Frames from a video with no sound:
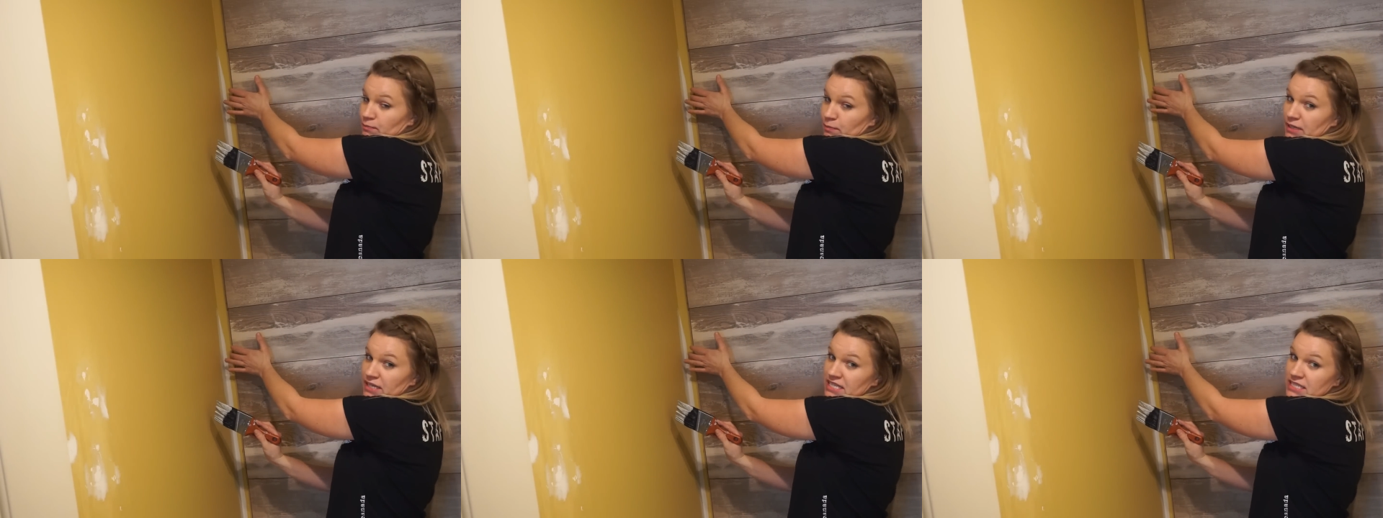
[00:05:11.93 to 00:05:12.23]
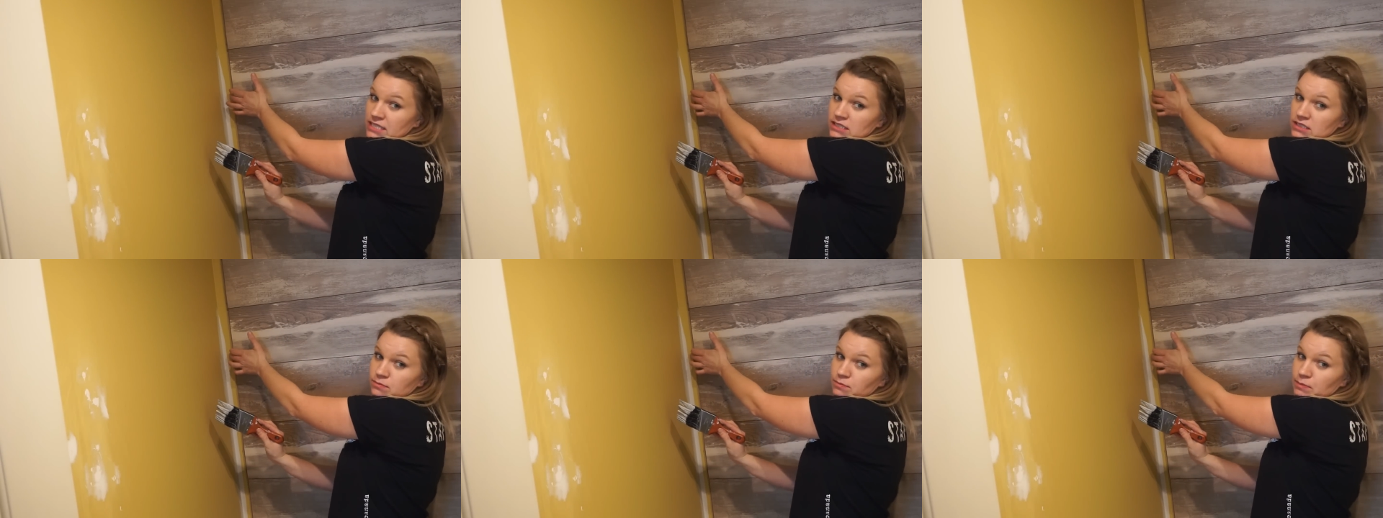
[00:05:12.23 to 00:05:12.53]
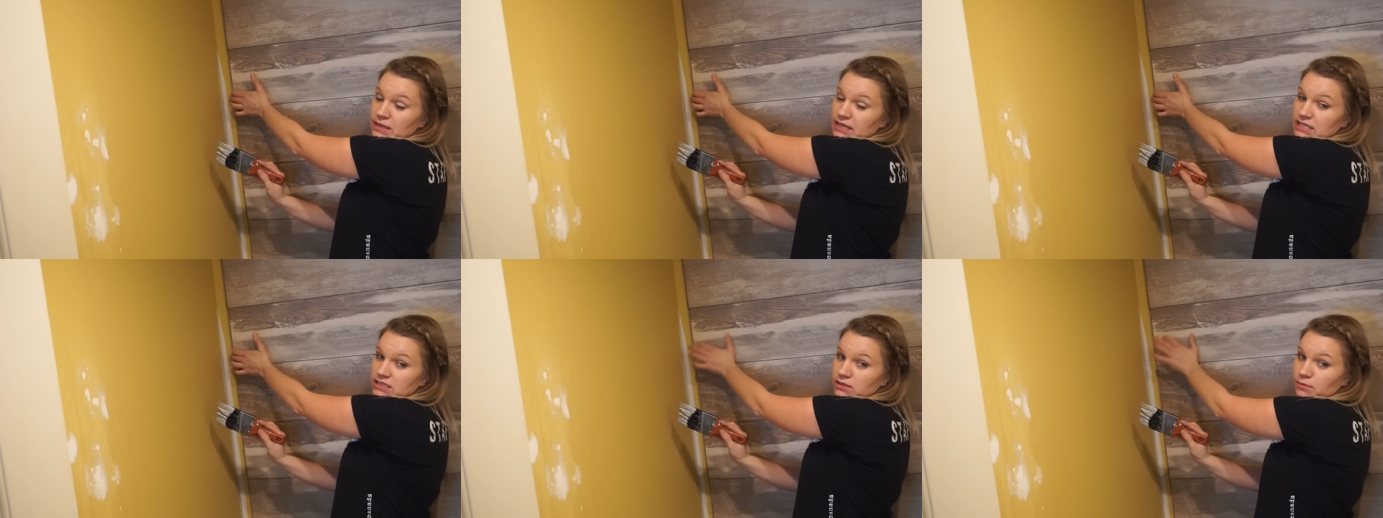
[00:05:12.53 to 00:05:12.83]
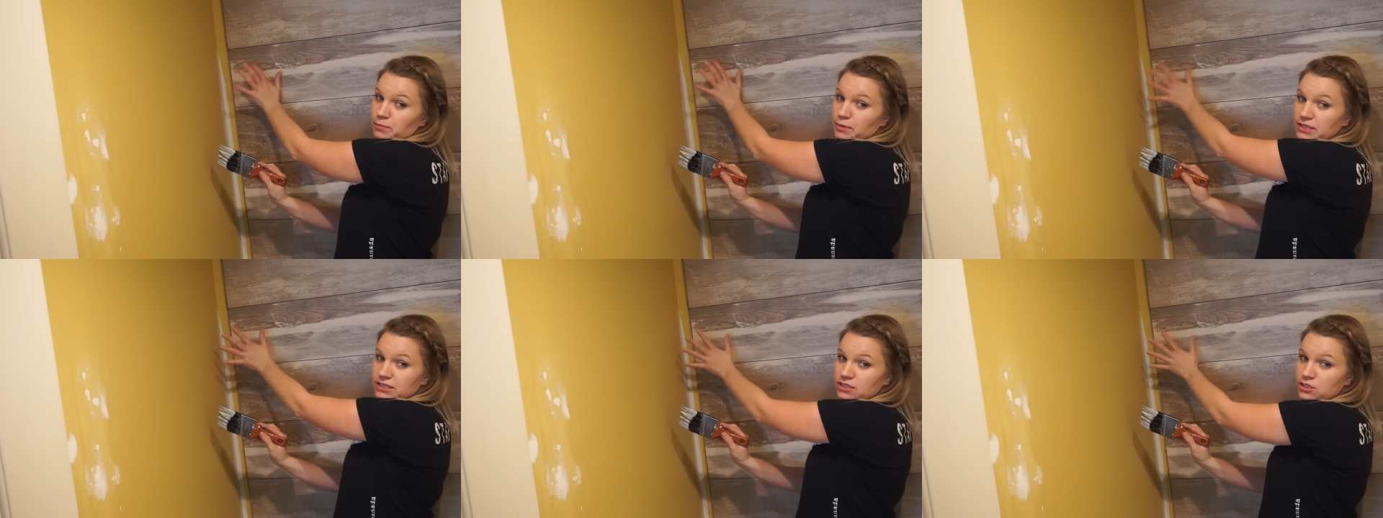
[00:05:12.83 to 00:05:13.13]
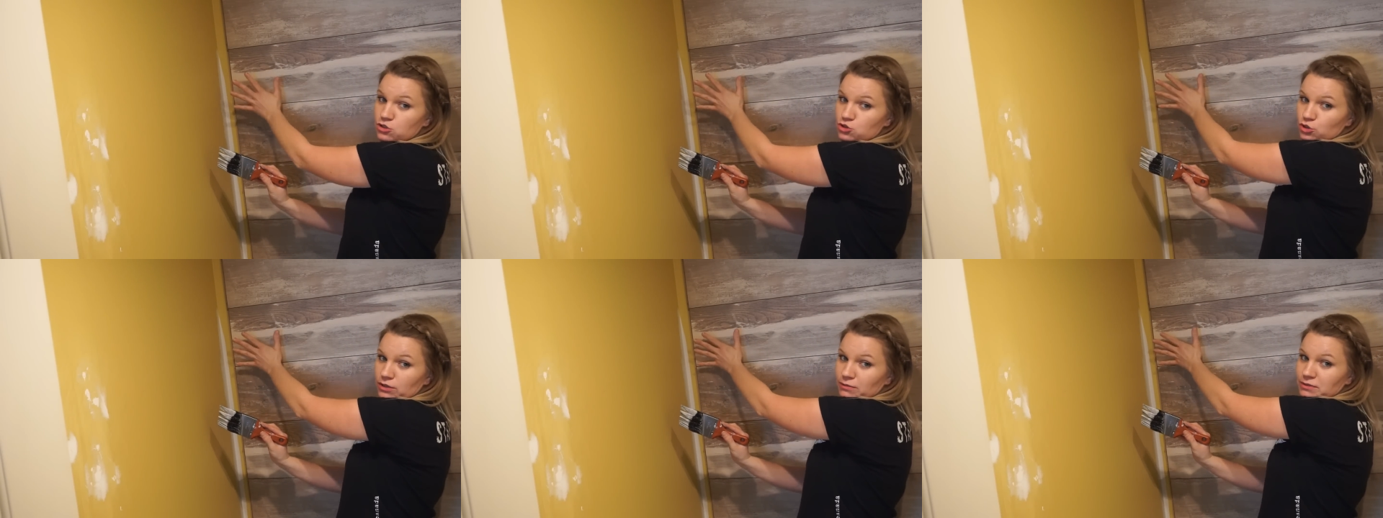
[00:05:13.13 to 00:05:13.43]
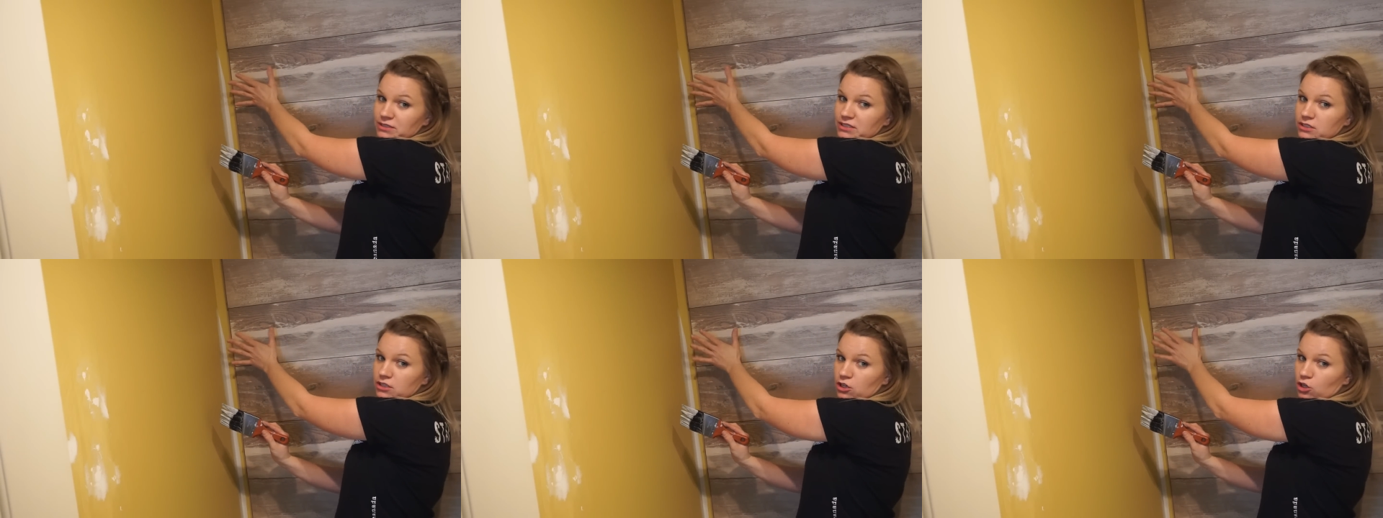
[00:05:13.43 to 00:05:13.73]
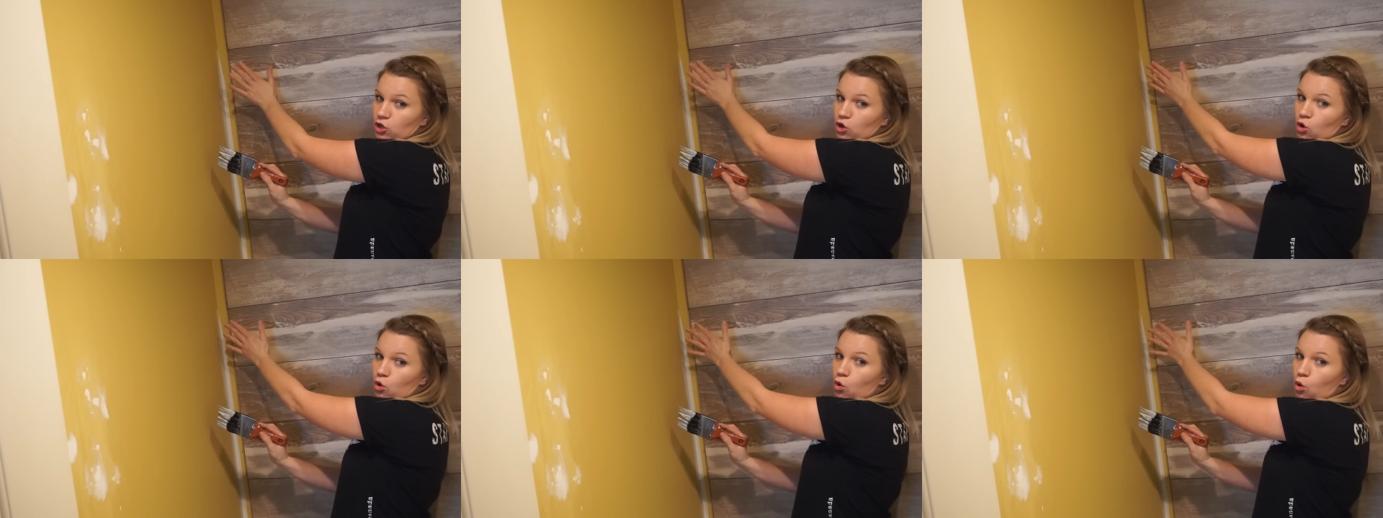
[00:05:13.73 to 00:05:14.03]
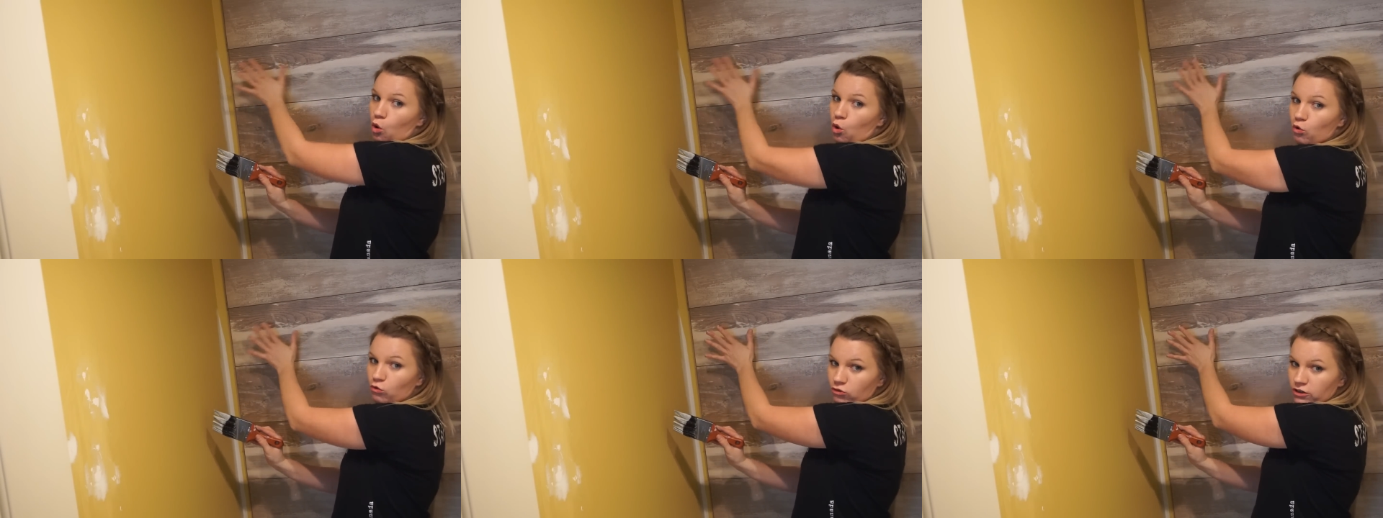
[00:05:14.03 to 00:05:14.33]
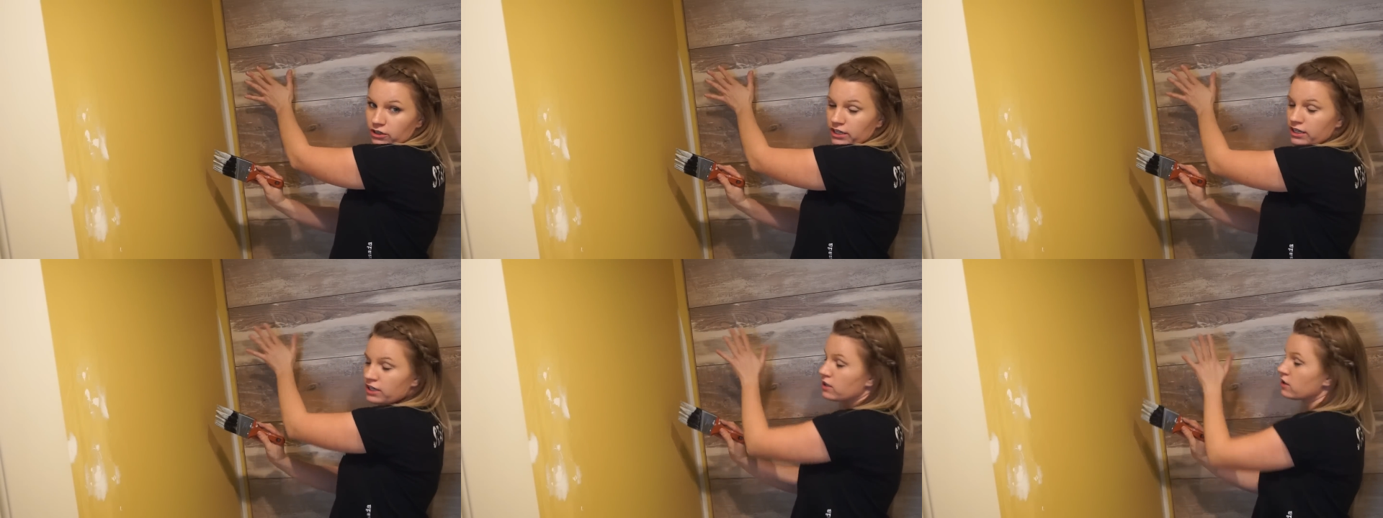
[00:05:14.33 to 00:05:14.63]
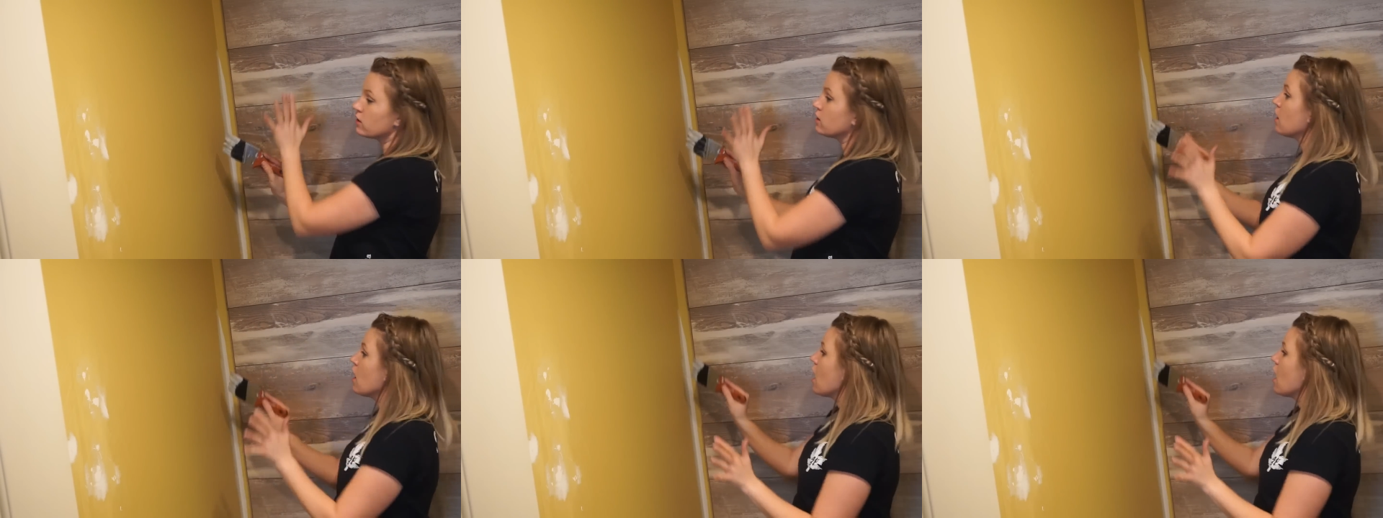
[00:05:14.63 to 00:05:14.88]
piece because a piece of trim is going to go over here.